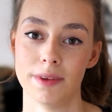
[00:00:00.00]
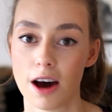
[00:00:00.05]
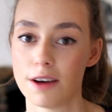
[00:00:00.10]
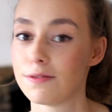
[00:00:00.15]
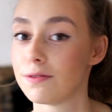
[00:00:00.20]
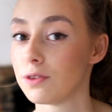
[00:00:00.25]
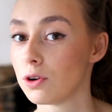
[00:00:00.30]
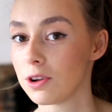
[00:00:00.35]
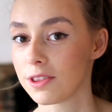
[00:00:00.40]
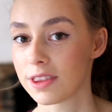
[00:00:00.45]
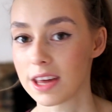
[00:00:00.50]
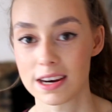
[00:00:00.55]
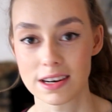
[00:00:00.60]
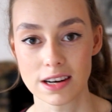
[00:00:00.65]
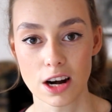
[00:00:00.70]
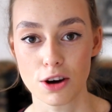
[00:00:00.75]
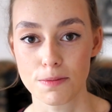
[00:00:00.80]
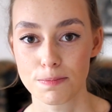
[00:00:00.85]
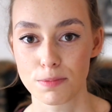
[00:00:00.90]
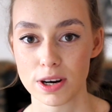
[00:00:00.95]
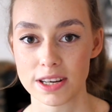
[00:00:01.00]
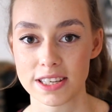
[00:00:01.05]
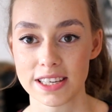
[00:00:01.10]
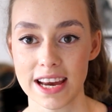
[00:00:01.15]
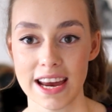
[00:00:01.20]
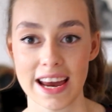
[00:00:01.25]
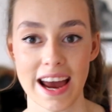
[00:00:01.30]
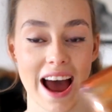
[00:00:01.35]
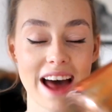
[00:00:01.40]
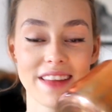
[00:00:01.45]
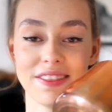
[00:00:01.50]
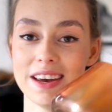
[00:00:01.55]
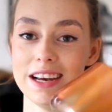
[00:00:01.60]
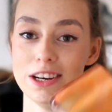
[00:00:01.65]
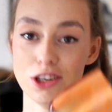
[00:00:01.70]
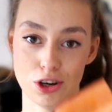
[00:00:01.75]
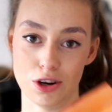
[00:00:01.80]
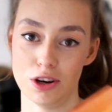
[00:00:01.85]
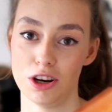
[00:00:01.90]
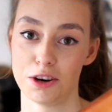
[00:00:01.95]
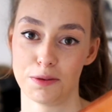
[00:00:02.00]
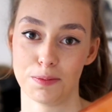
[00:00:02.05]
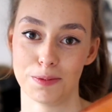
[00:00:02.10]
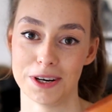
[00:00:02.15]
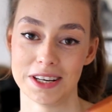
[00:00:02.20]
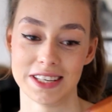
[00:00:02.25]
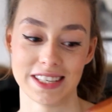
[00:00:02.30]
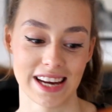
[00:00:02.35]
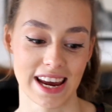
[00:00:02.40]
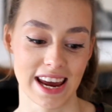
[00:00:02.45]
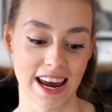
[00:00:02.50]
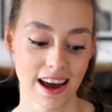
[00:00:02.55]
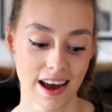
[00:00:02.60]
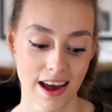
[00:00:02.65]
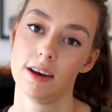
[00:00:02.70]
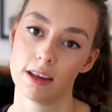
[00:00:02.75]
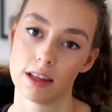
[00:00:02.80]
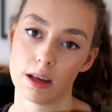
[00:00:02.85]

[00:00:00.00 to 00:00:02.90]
I thought they'd look pretty, and they do look pretty.